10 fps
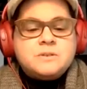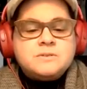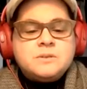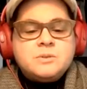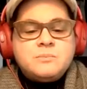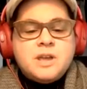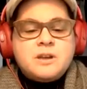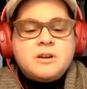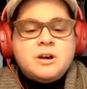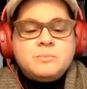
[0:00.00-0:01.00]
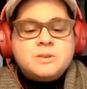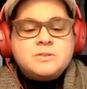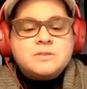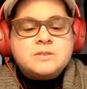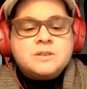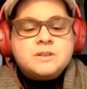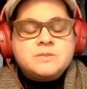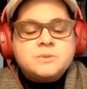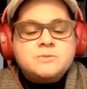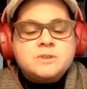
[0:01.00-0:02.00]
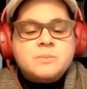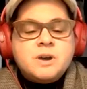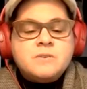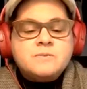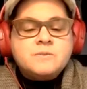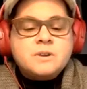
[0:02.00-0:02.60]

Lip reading: so we may accomplish the things we dream of